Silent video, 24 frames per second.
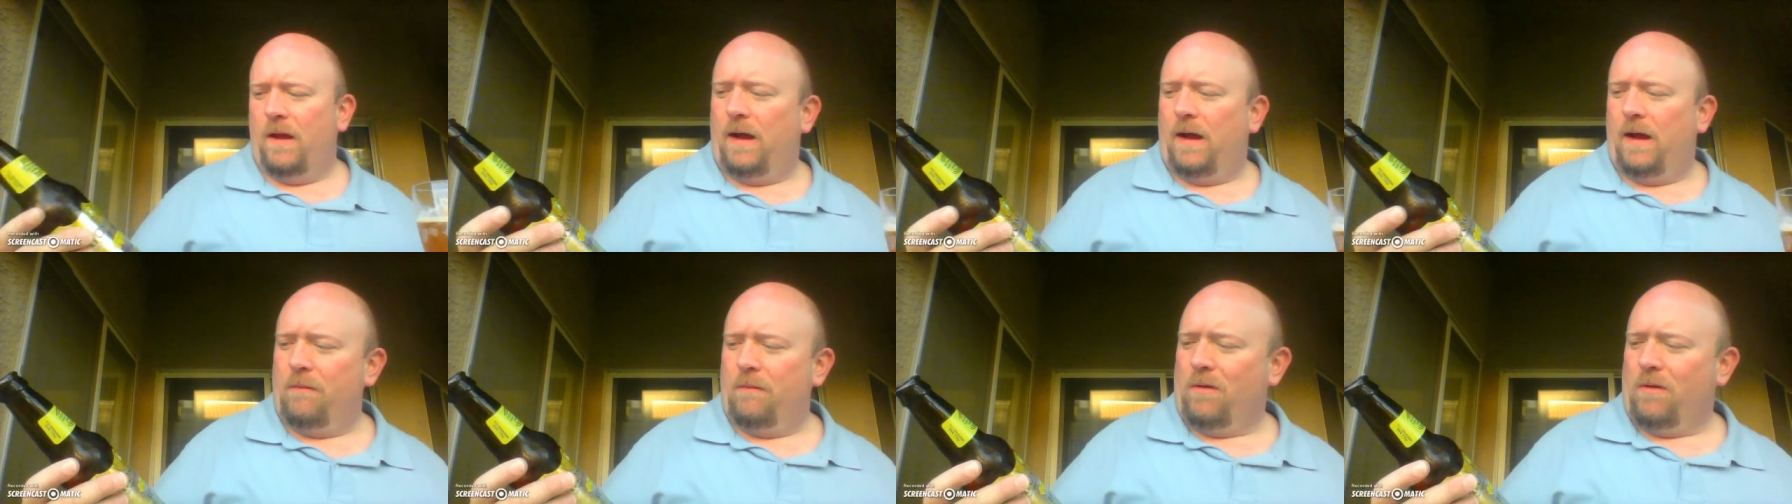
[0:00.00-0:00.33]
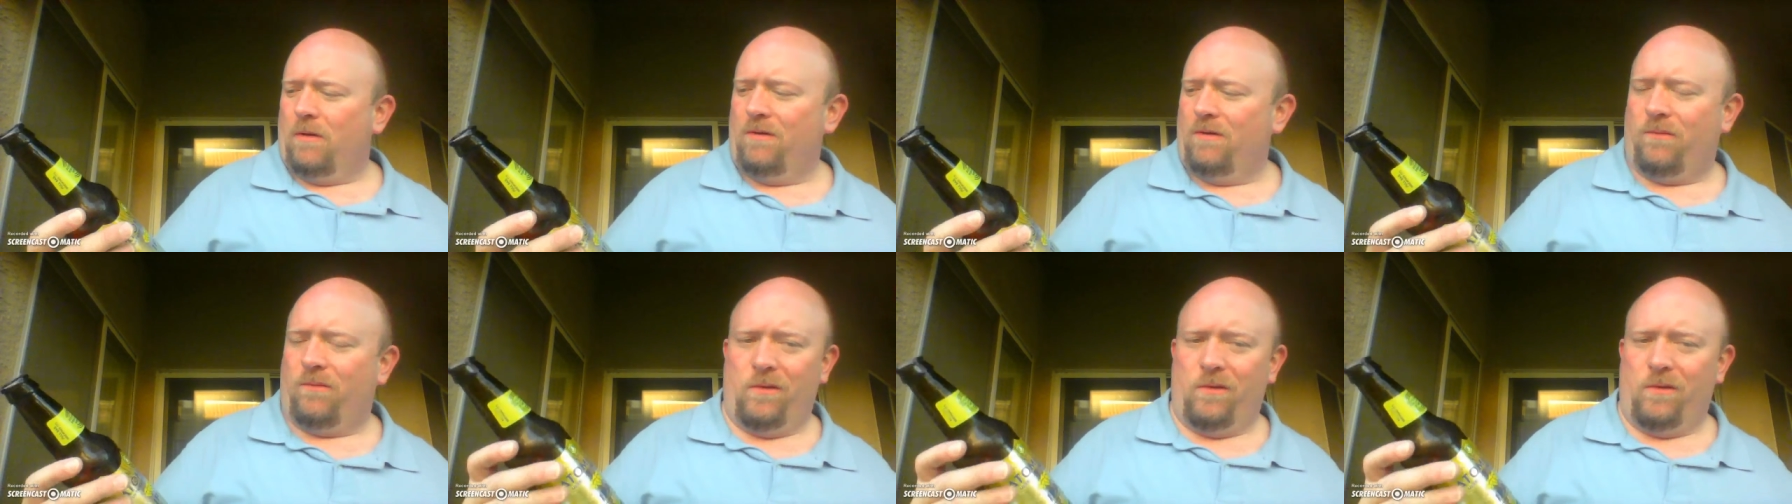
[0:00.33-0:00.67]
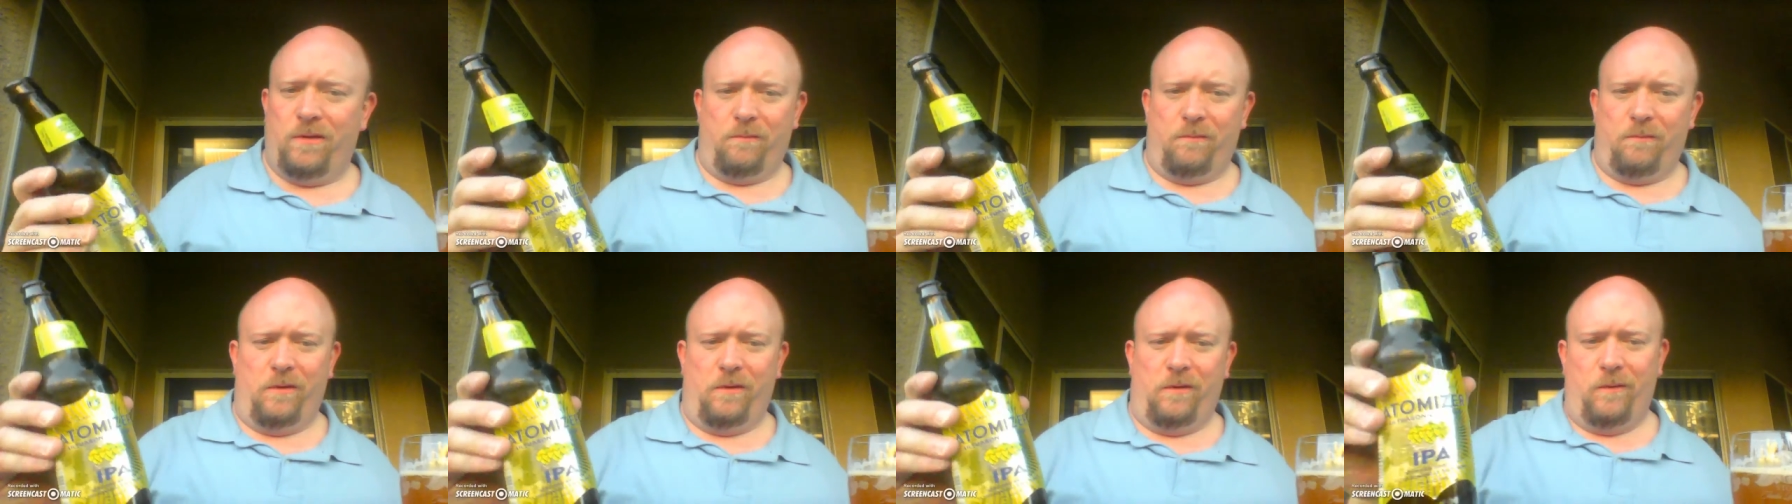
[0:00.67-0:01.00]
I'm all for
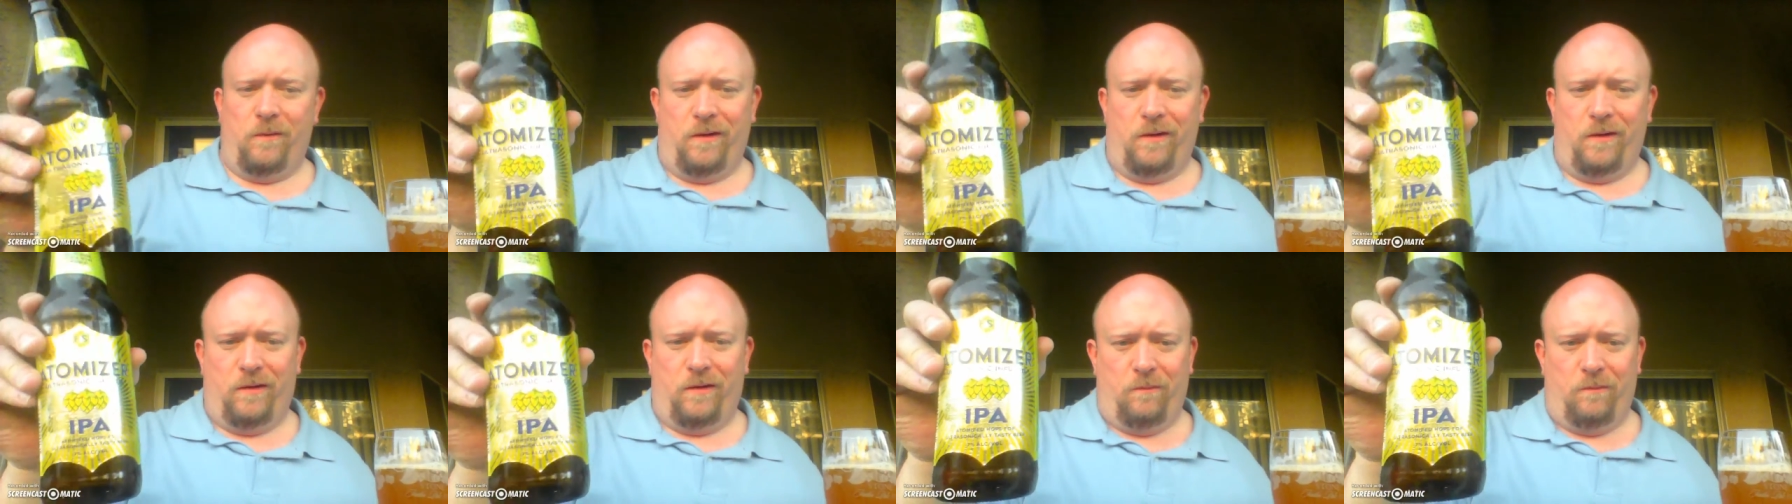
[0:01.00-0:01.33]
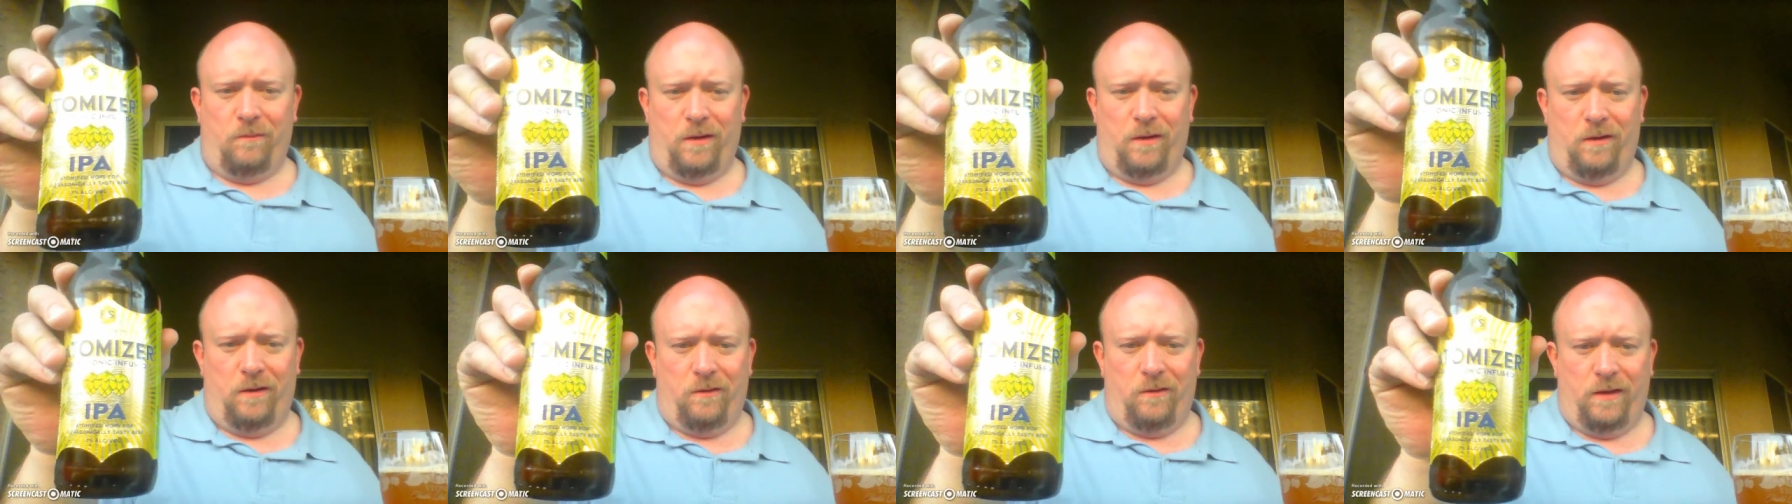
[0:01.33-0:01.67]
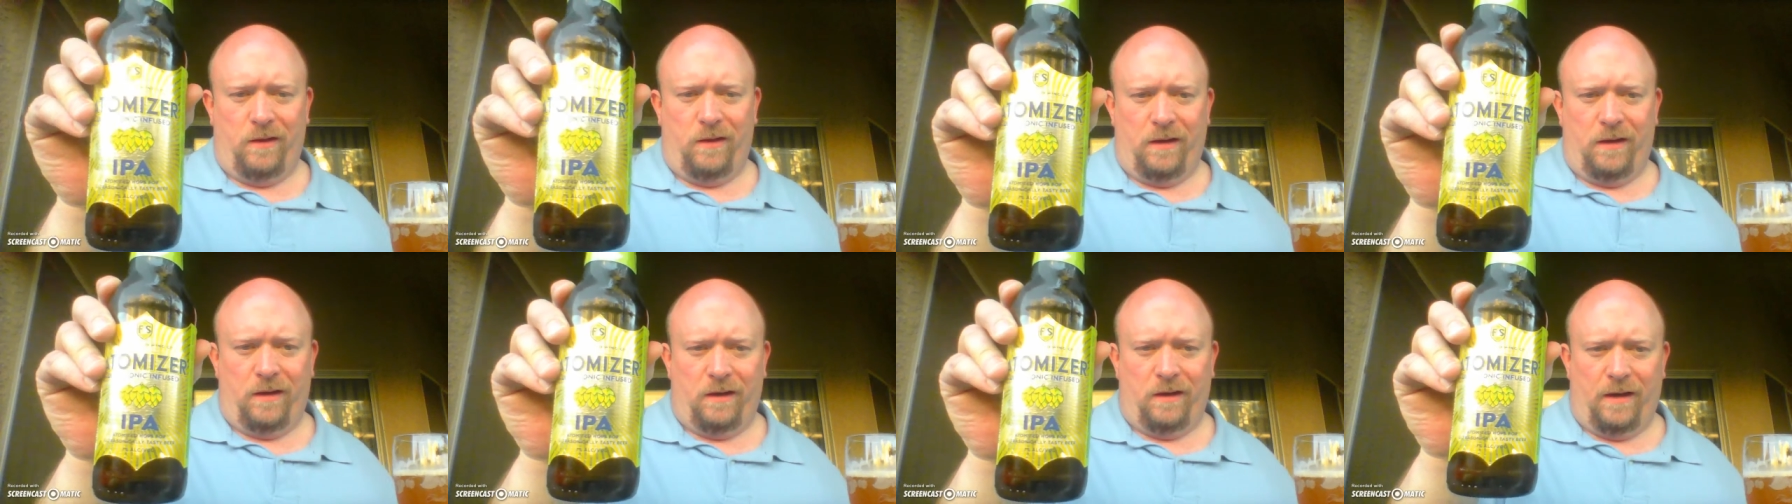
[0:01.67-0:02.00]
them doing something
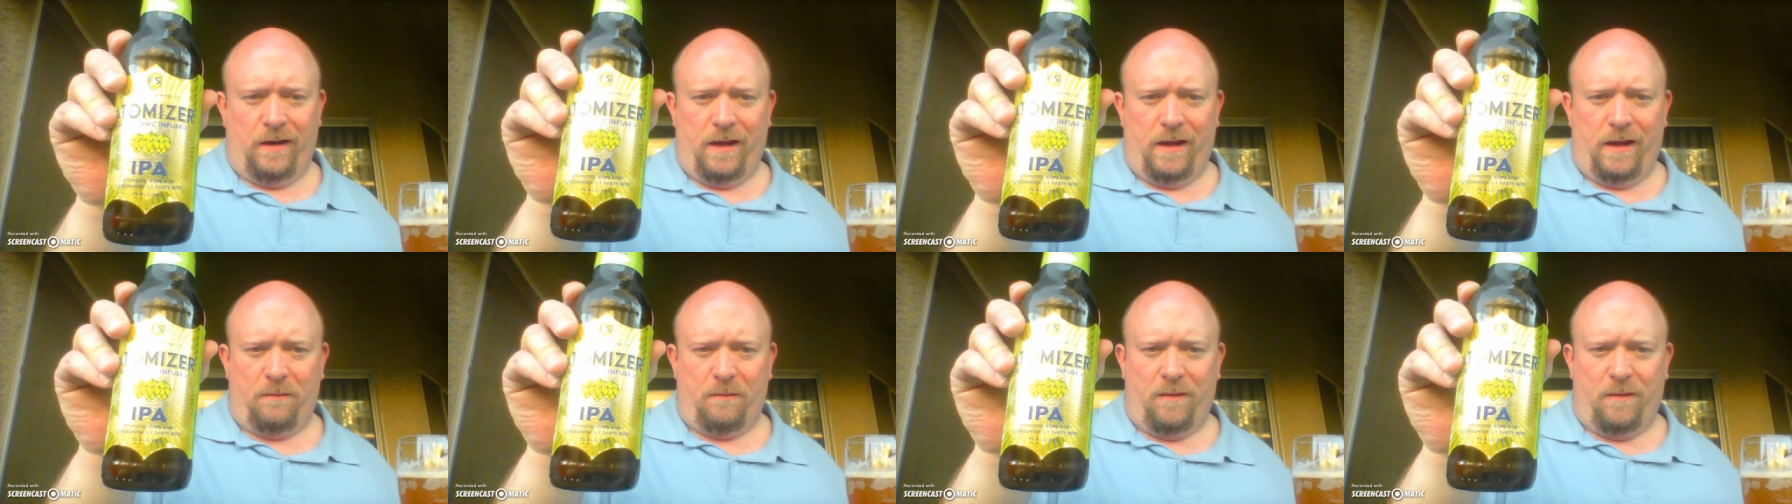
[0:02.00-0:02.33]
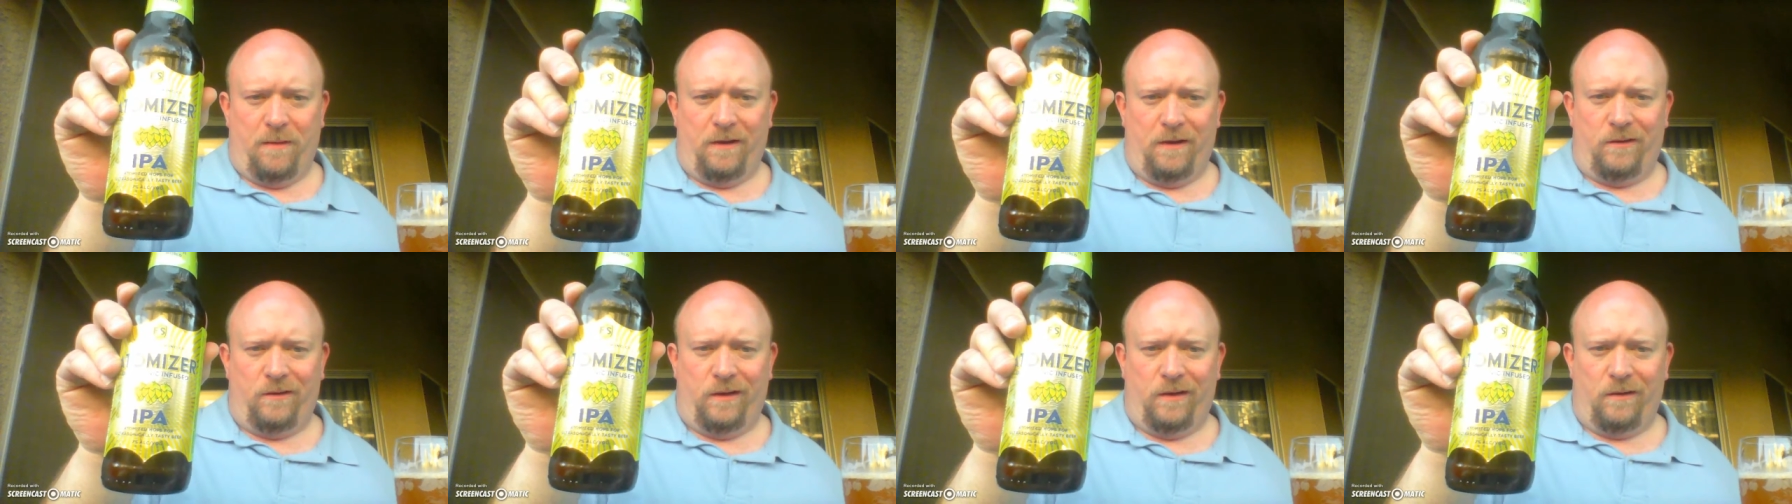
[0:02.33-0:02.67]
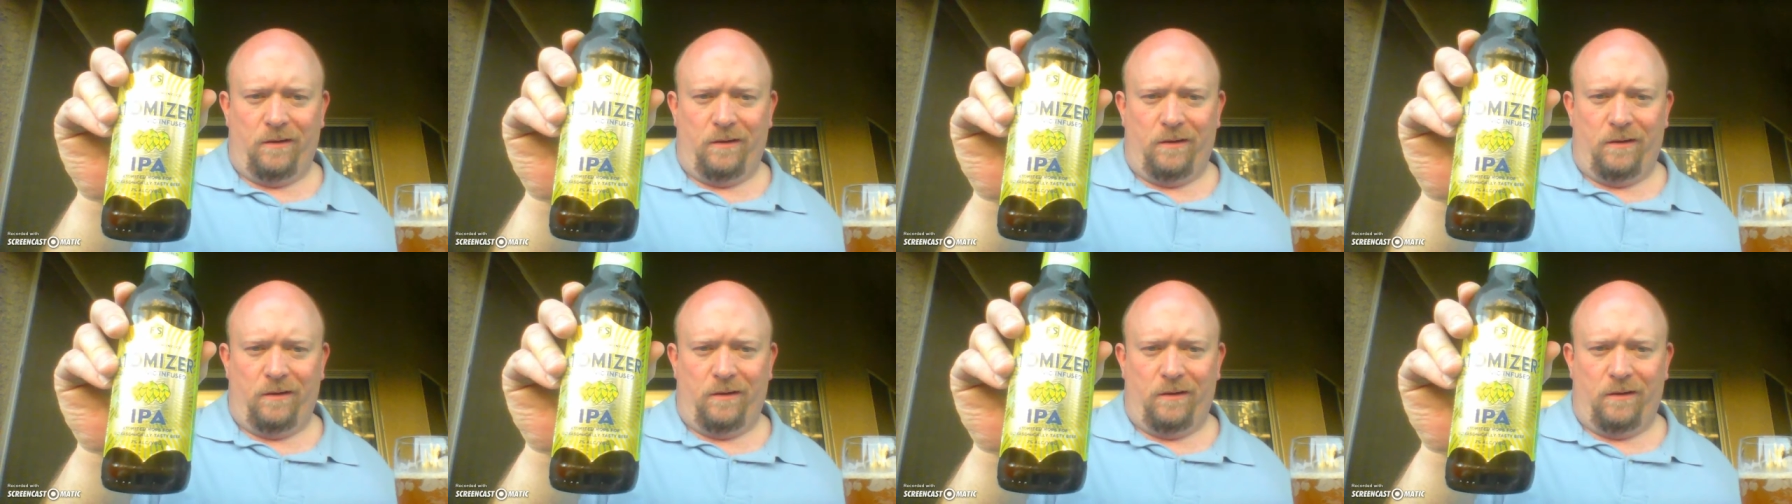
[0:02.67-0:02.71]
unique and atomizing